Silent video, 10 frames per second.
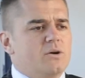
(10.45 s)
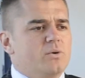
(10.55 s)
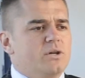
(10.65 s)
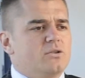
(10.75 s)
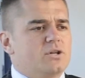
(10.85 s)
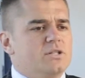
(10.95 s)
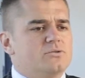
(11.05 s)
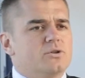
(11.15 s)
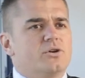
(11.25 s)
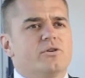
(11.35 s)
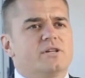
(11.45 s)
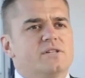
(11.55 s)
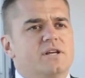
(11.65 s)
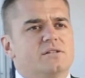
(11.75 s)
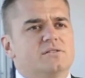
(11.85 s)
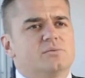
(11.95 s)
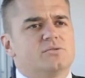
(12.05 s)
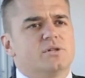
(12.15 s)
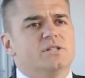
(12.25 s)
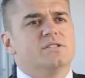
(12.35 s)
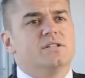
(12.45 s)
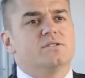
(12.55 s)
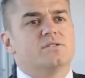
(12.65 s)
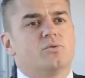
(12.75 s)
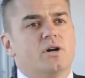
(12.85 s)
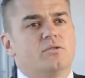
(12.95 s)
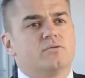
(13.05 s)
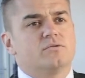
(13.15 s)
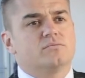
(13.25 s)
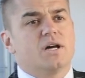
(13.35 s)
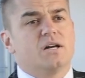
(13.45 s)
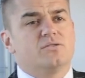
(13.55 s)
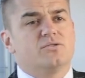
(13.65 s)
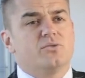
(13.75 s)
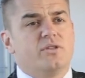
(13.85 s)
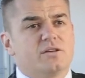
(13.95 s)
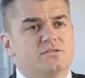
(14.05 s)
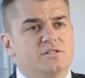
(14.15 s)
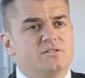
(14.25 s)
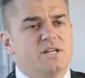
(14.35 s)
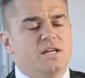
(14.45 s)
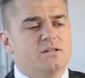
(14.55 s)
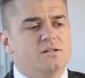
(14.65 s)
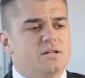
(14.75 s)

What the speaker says: We're looking to increase that to between 10 and 12 in 2010,